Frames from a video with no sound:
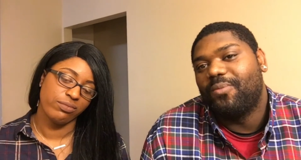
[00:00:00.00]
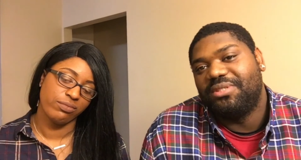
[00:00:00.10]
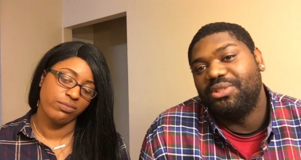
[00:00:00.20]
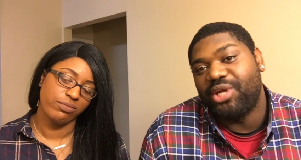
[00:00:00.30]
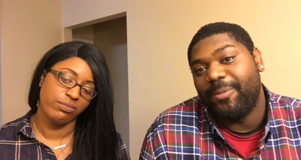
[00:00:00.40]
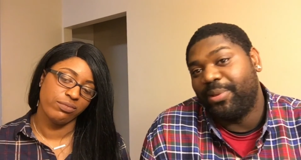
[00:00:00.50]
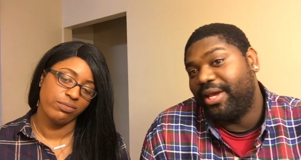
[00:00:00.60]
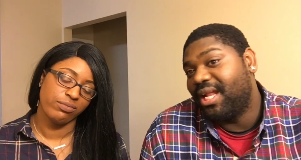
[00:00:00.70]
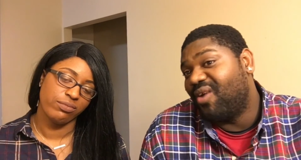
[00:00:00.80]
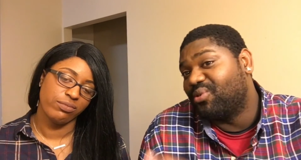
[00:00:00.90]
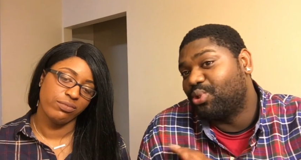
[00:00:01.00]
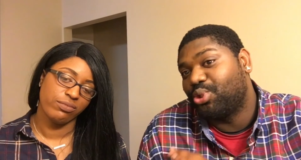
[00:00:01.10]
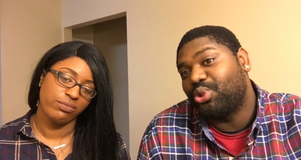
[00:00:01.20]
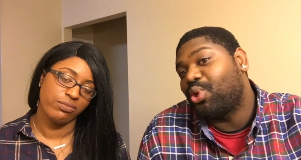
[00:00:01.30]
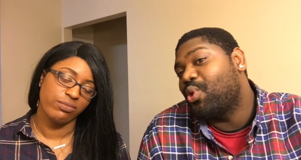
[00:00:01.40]
Speaker 1: she tried to play it off
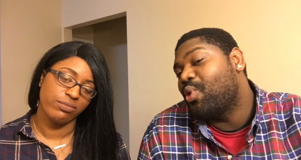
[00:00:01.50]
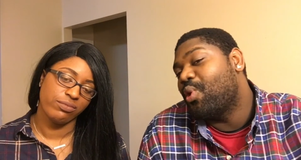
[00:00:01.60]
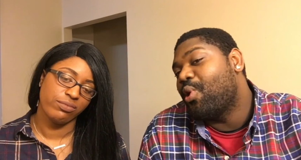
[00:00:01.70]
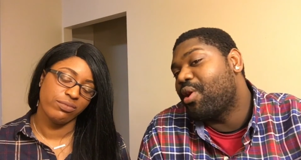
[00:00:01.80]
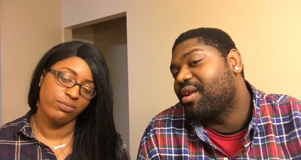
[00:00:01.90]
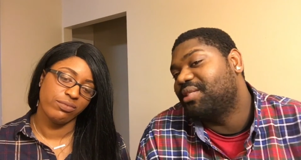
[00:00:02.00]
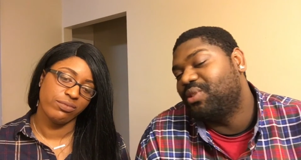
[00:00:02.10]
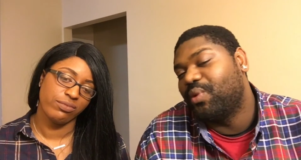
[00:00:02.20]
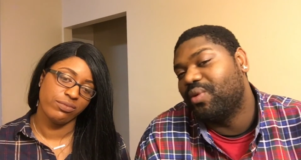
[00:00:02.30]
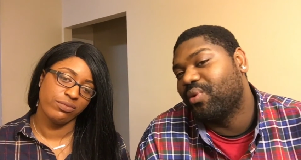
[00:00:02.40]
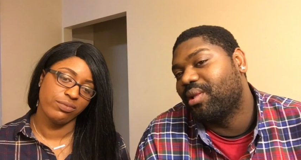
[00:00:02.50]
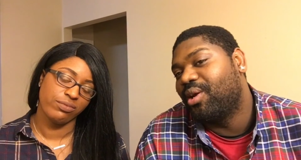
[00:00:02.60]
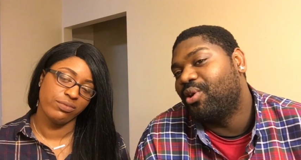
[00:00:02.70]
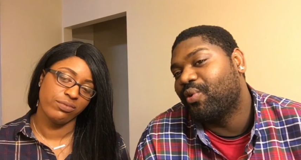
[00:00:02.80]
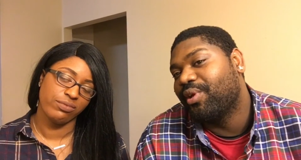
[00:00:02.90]
so hard that she wasn't really
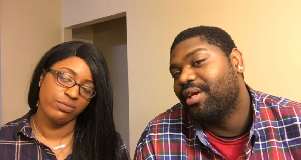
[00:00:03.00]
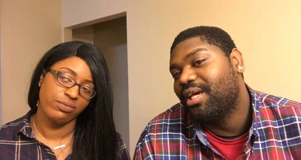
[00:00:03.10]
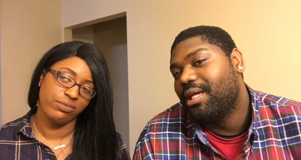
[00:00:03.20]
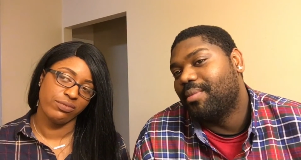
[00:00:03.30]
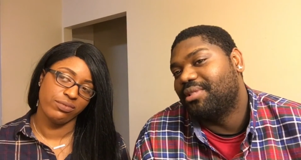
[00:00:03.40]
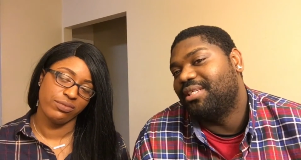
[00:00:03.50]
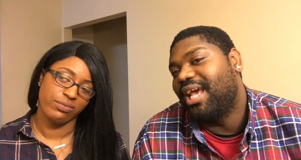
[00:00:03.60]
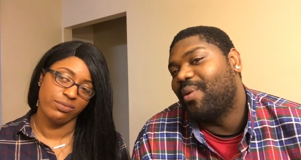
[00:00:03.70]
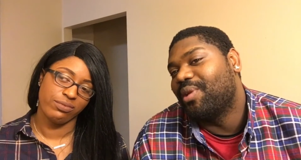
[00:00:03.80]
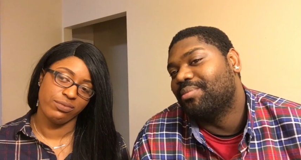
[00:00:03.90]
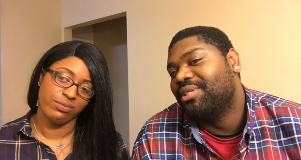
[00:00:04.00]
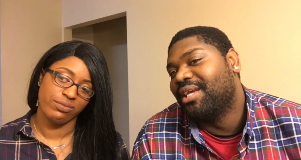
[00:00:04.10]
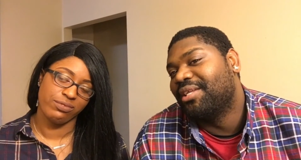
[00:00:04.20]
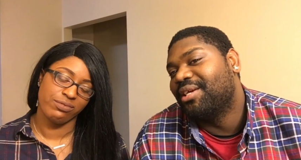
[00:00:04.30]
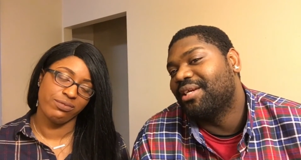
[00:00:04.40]
hungry. But she ate one of them
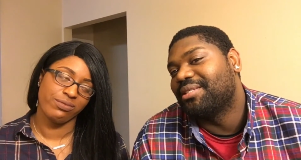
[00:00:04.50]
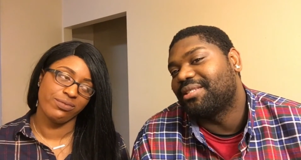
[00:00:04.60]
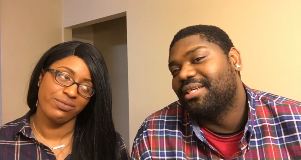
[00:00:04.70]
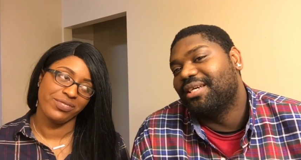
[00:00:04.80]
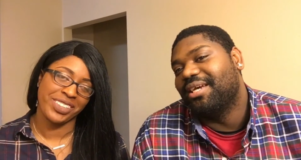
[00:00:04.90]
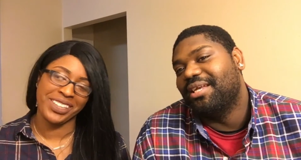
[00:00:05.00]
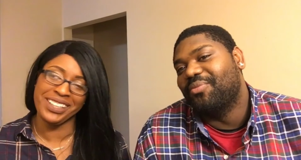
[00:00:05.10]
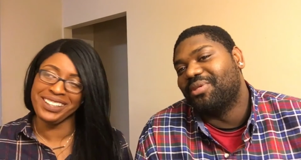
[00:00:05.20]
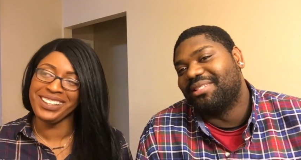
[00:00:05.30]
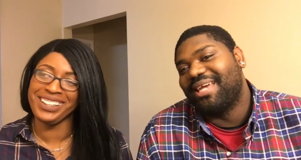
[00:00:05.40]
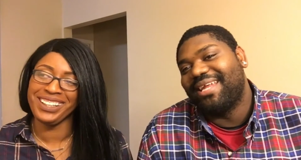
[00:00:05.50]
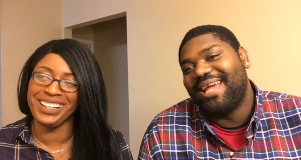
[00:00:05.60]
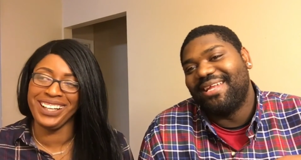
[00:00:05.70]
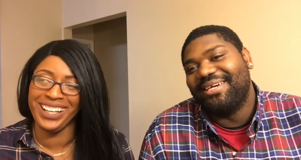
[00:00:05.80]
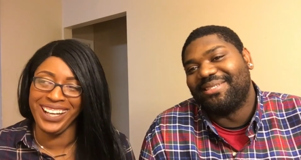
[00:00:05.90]
chicken nuggets, and then once it got
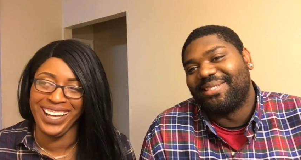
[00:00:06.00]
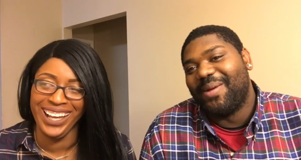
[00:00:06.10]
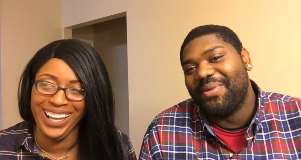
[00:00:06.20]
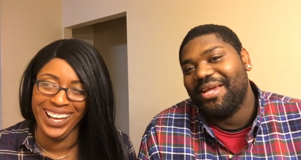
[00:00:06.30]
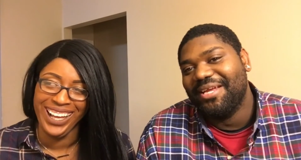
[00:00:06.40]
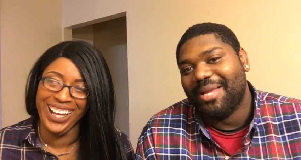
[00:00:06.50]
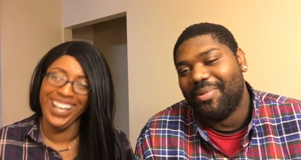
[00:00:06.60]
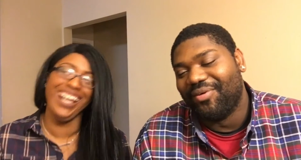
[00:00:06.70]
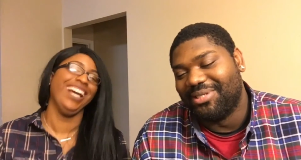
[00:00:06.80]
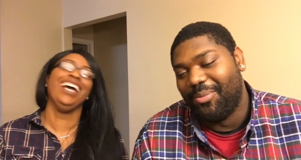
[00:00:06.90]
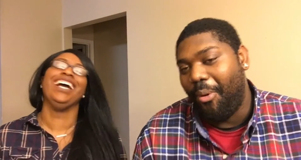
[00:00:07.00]
down to her stomach, the mother said,